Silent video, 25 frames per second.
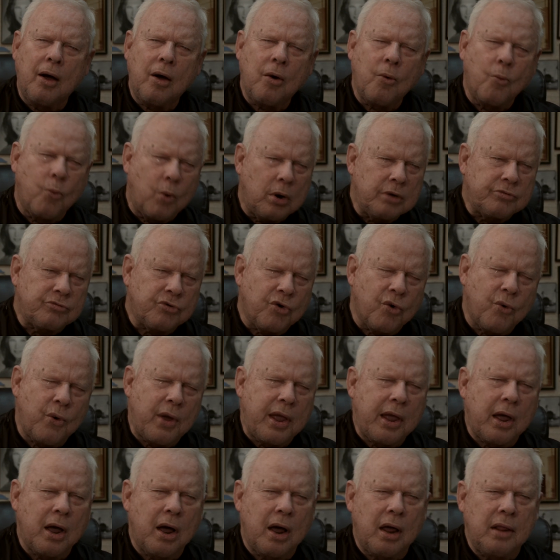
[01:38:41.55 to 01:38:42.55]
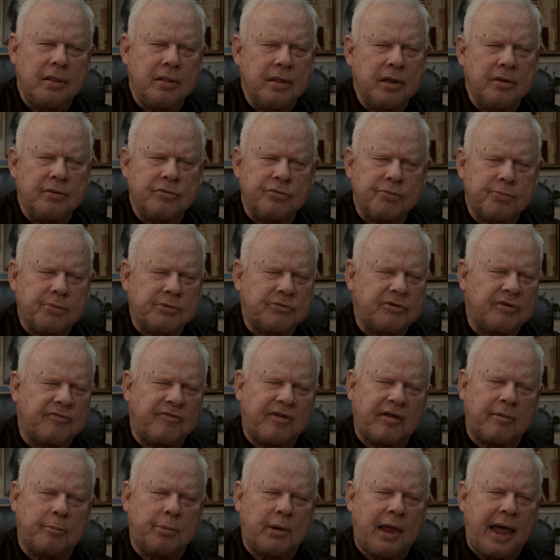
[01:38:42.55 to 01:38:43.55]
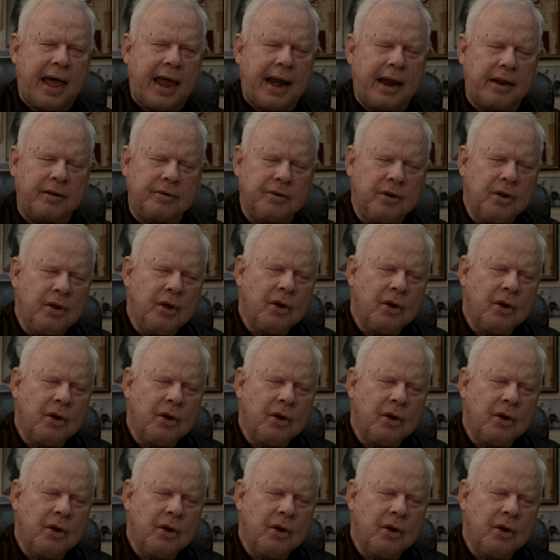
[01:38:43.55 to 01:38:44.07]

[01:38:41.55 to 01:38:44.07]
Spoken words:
what's going on the specific planet.